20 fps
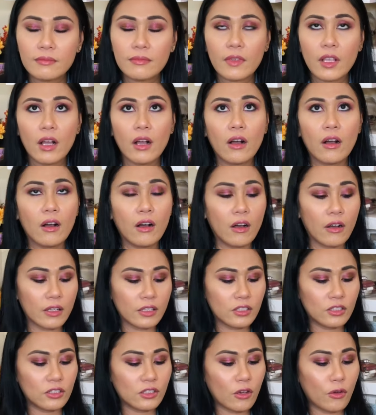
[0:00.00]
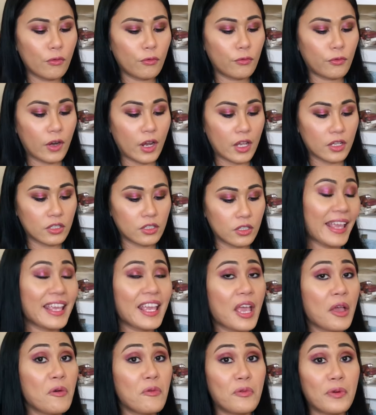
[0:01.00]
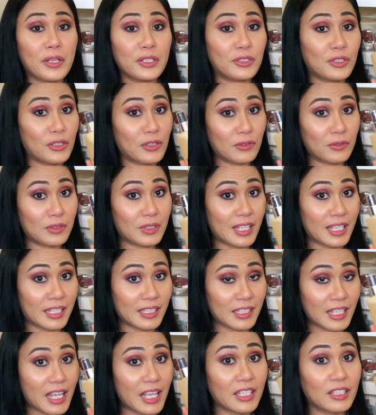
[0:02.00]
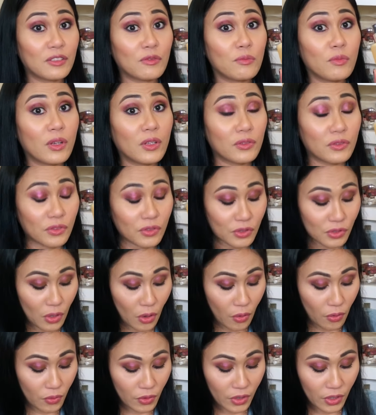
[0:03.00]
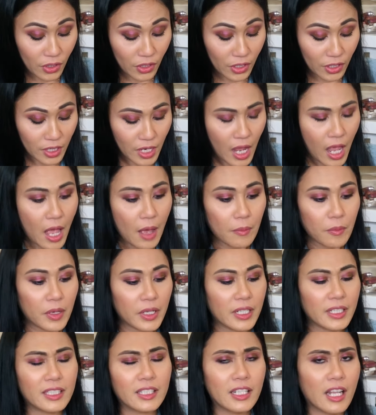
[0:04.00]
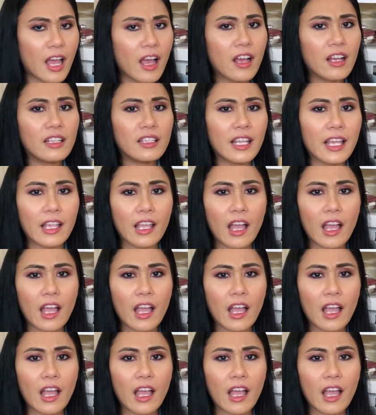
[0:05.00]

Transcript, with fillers: Oh, so fresh. I can't wait to use this. It smells so good, but it's not like